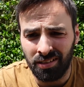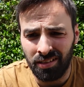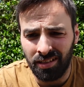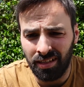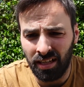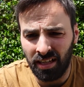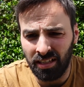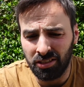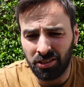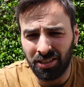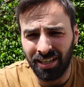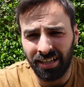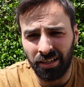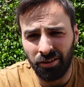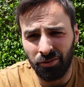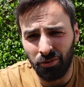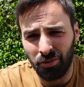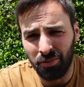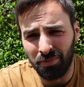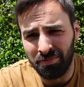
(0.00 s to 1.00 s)
Lily's still in her
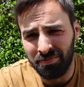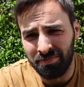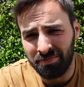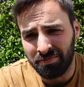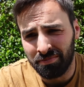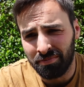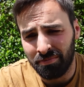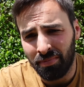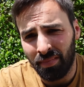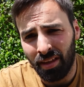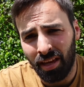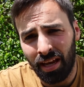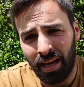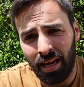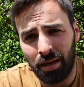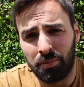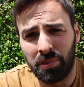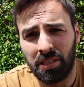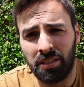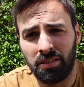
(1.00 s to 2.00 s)
room.
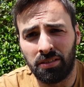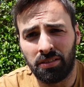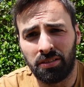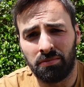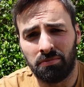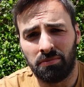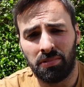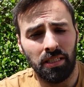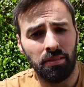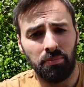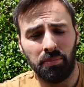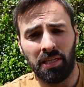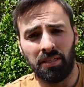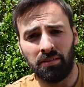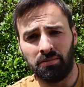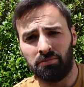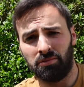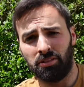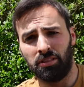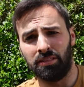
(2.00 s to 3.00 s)
Abby's sleeping.
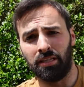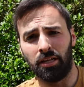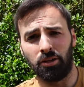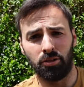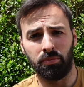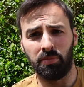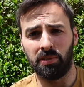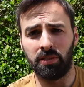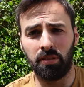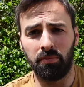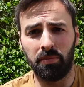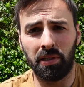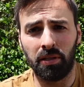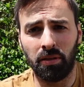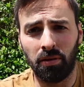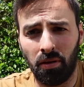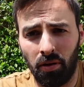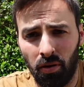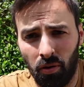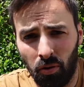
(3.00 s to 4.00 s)
She's literally been
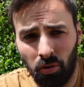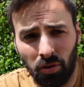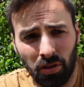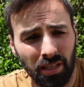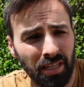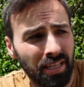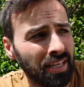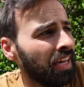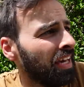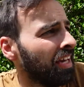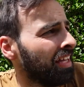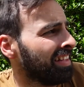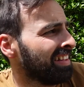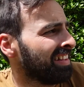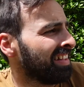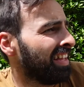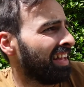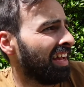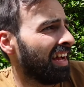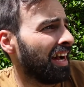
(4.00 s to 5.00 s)
sleeping all day.
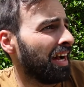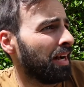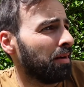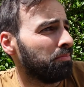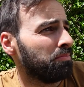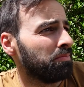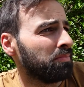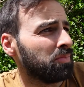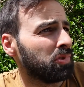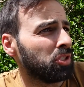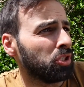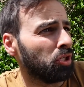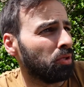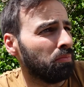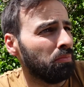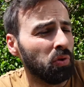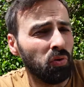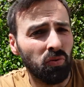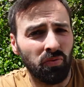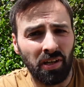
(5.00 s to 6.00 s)
She couldn't
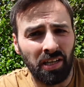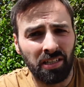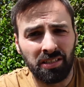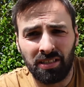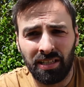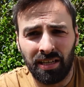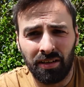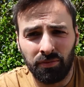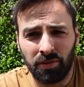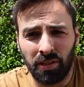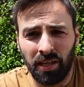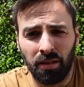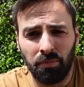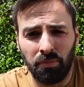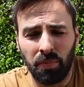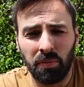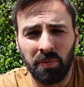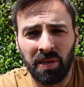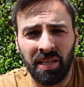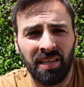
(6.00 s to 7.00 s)
move yesterday after
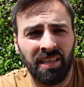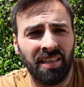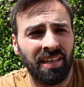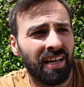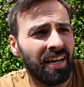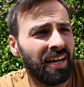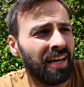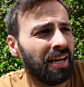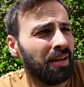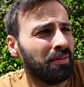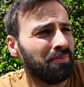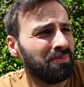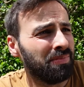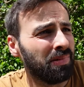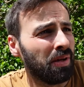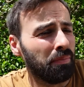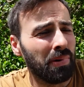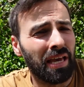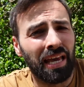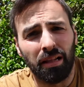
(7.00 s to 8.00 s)
helping me,
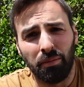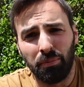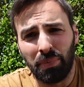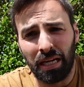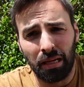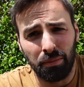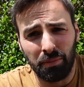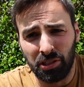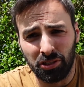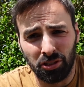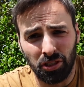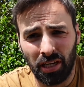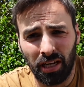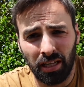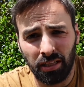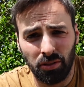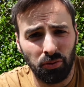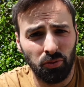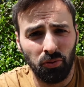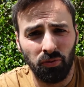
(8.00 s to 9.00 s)
and by helping I mean she
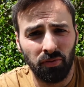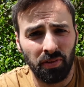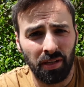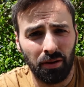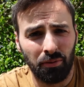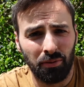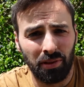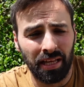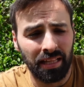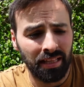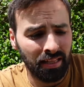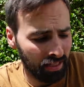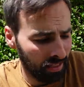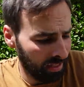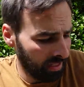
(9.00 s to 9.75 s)
held a hoover now and then,